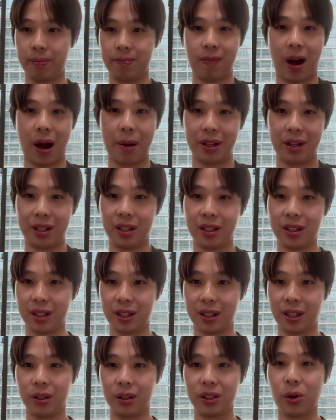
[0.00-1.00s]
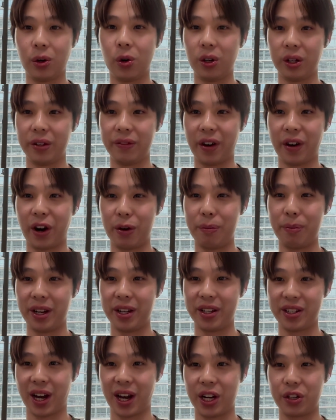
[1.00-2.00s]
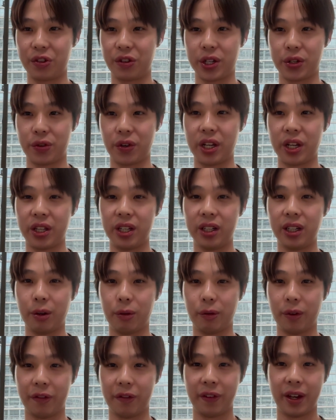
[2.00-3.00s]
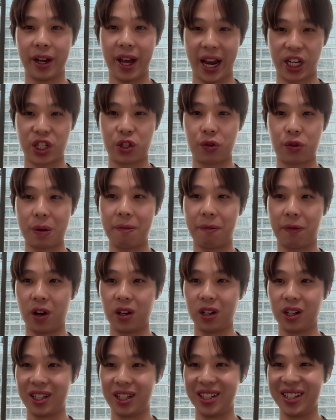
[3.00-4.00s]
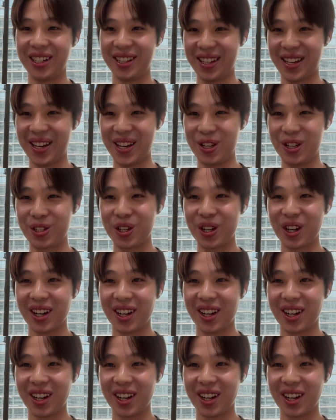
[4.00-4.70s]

I mean, the whole environment is high stress, right? You're dealing with extreme volatilities.